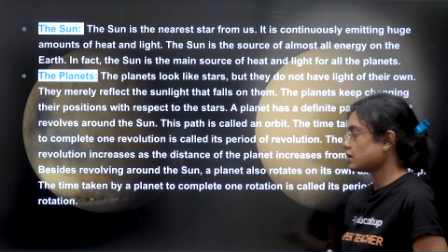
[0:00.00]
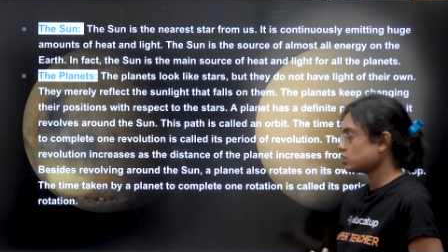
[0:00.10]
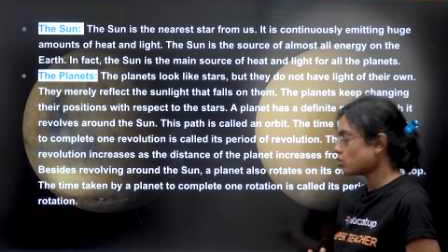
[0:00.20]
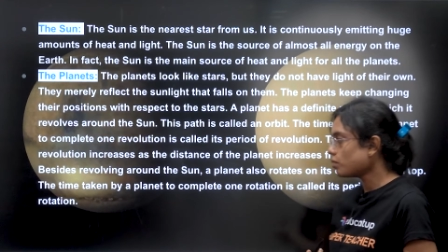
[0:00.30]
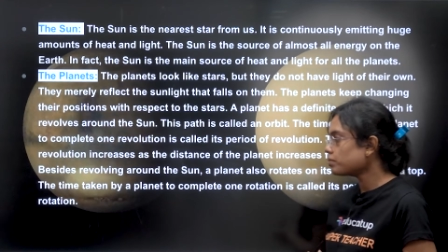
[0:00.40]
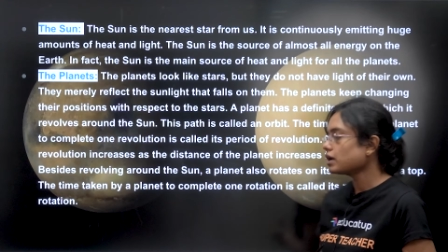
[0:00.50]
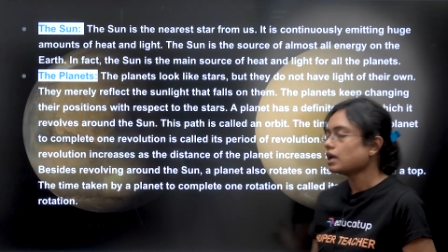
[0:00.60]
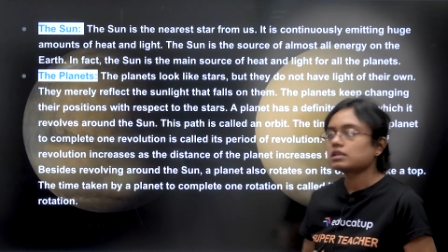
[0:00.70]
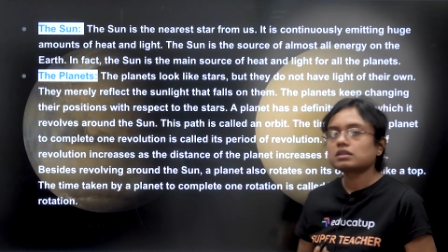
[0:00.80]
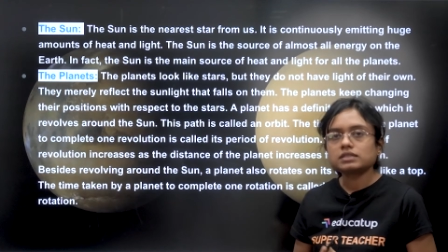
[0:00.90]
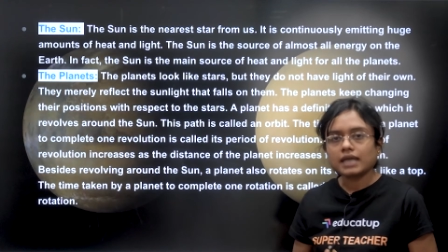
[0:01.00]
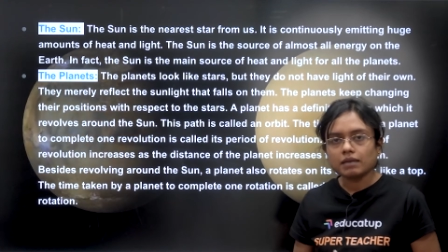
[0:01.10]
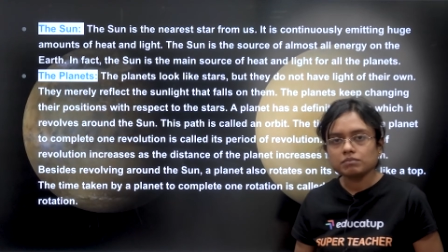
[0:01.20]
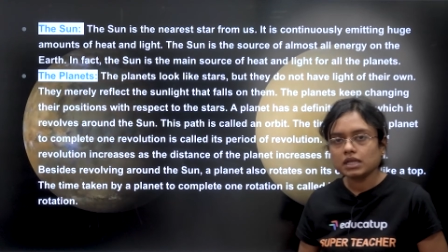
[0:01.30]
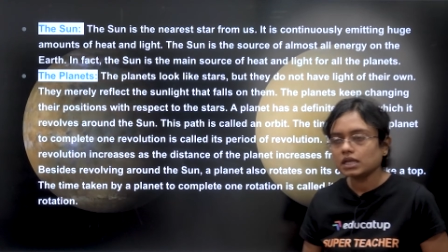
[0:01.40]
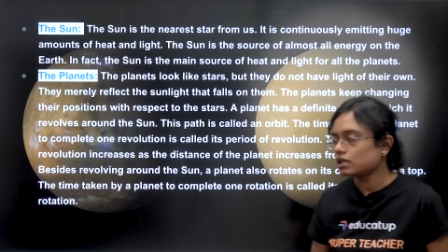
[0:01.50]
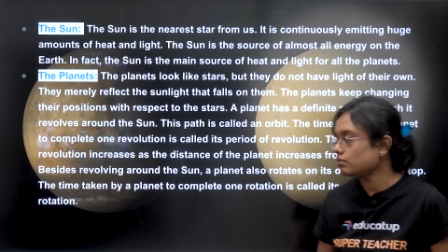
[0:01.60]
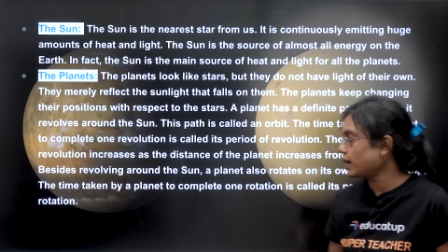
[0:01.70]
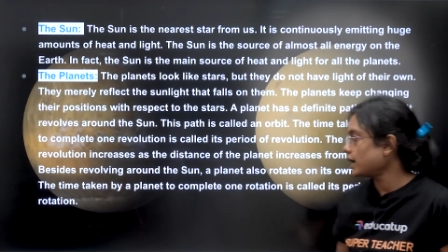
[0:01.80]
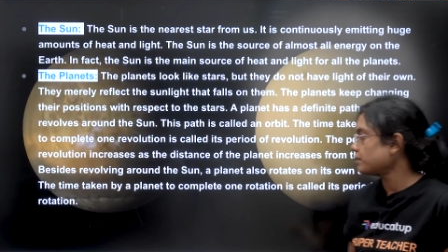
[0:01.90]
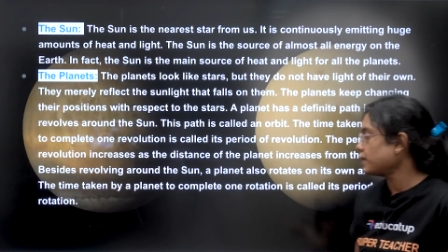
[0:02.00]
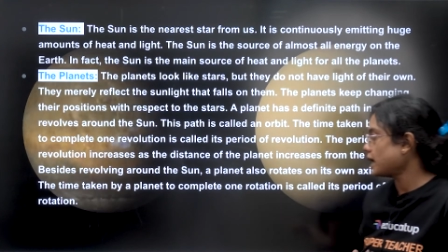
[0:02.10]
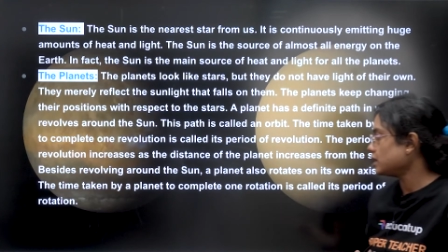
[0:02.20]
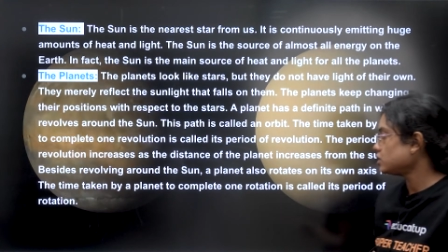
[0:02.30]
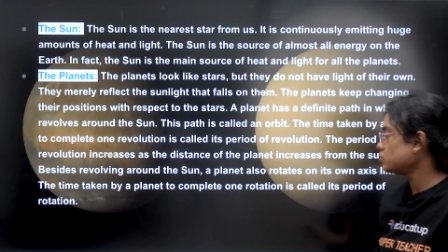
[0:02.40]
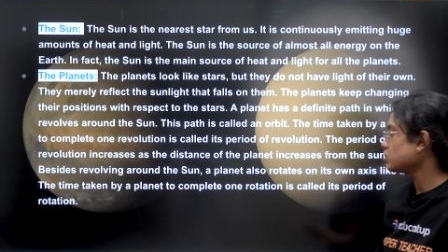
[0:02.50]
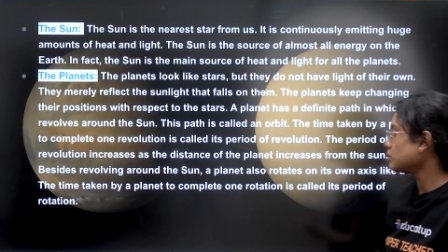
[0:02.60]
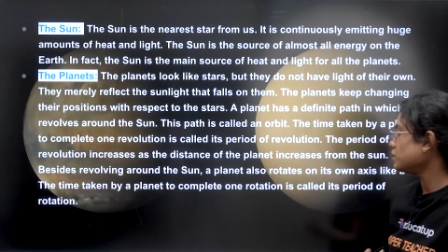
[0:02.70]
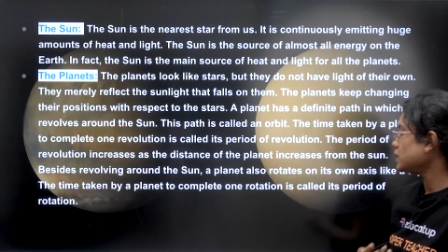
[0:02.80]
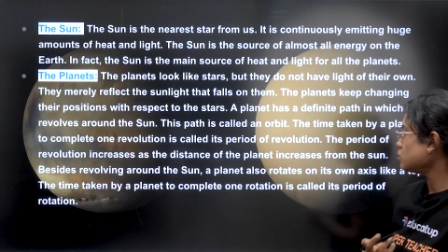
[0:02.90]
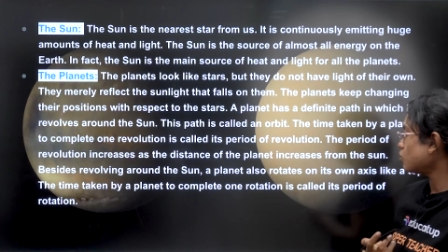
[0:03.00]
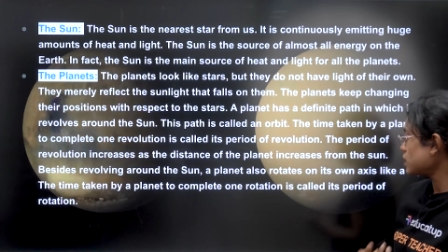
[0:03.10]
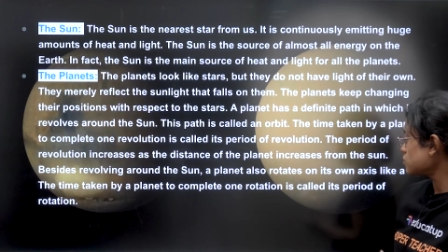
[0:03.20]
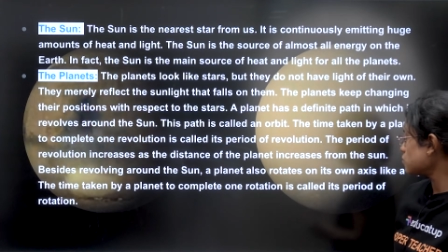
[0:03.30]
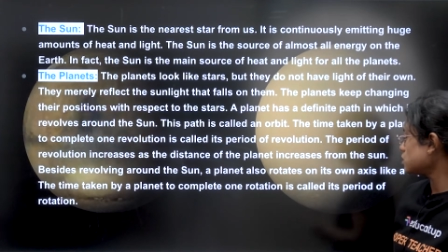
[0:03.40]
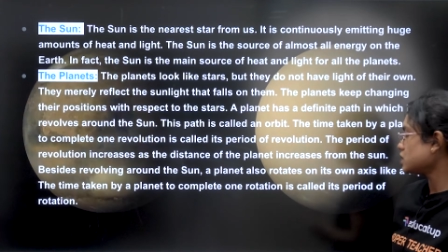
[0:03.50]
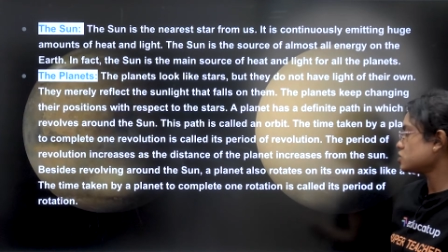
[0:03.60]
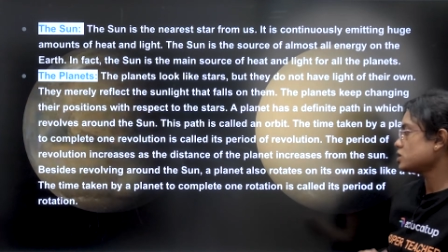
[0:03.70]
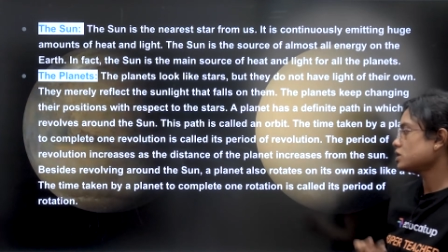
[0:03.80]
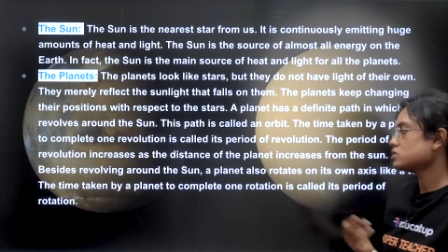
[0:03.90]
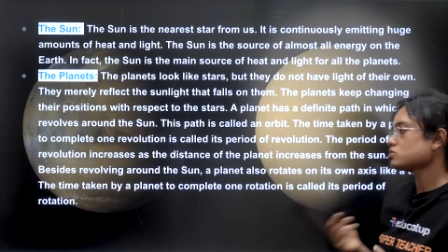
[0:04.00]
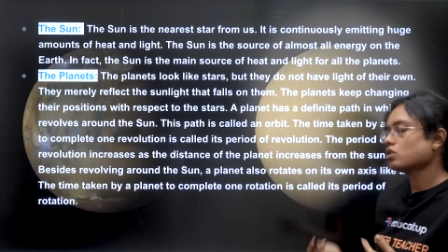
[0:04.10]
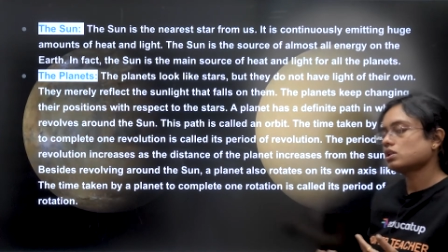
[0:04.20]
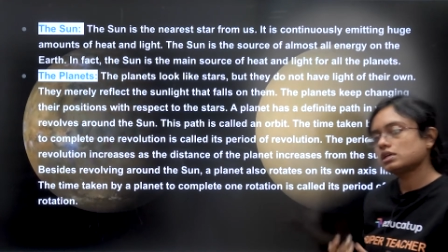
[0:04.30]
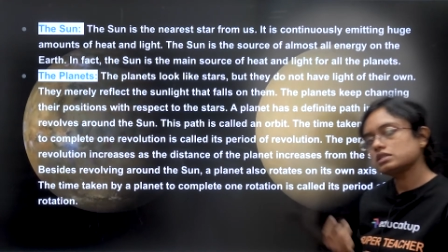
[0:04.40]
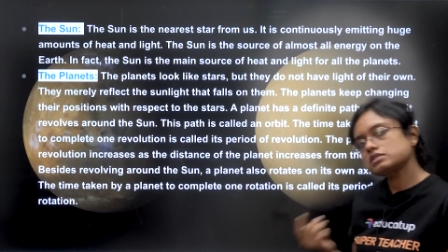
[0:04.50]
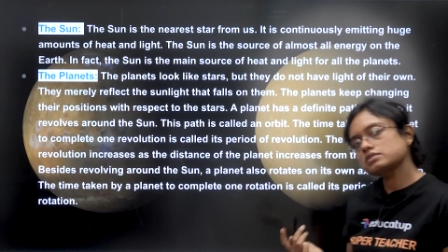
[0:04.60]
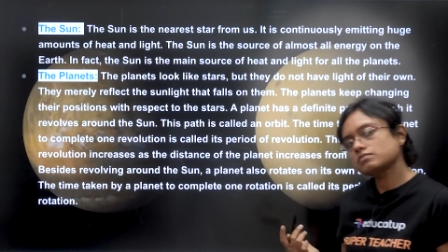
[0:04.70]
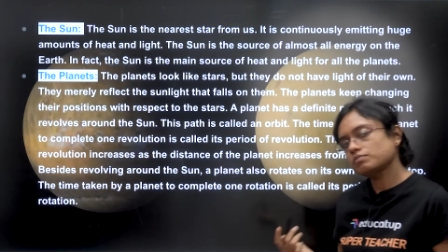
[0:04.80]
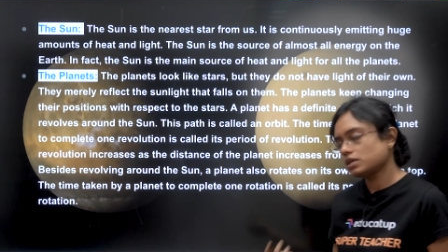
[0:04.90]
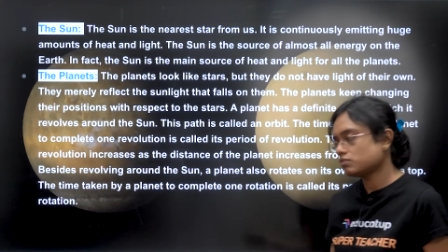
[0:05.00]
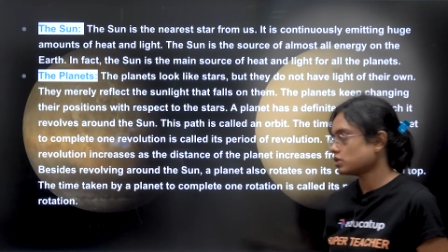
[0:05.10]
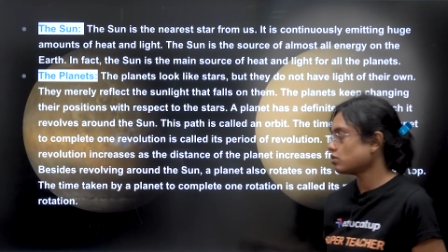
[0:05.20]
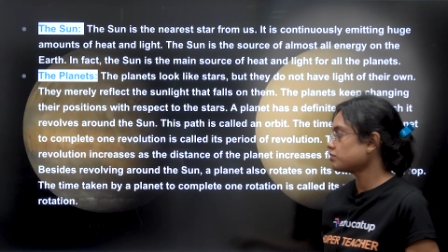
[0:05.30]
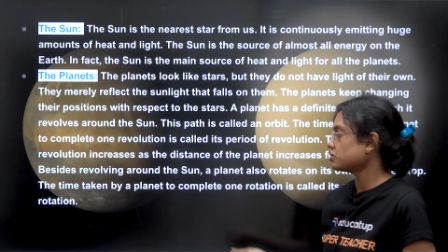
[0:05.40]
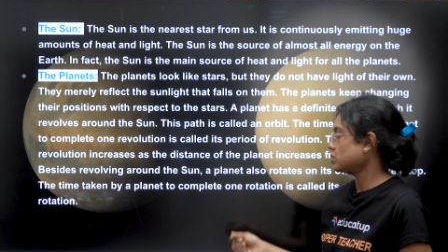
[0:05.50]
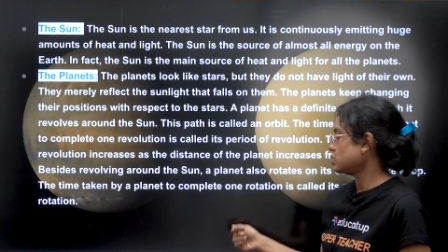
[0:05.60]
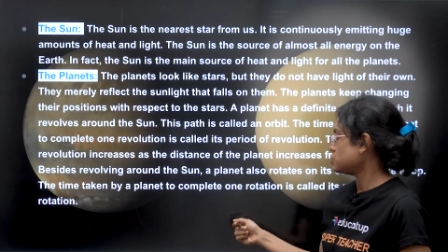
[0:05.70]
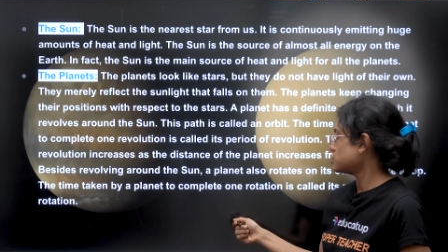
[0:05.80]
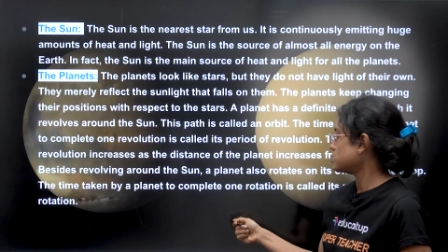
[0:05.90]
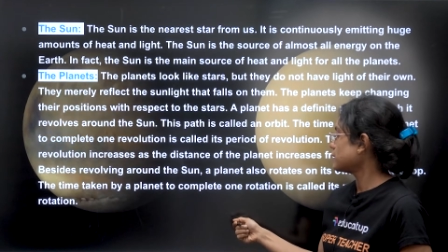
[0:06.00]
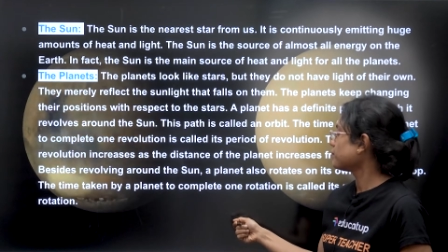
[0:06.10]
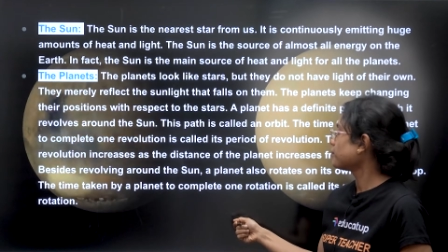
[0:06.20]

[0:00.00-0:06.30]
a top. The time taken by a planet to complete one rotation is called its period of rotation.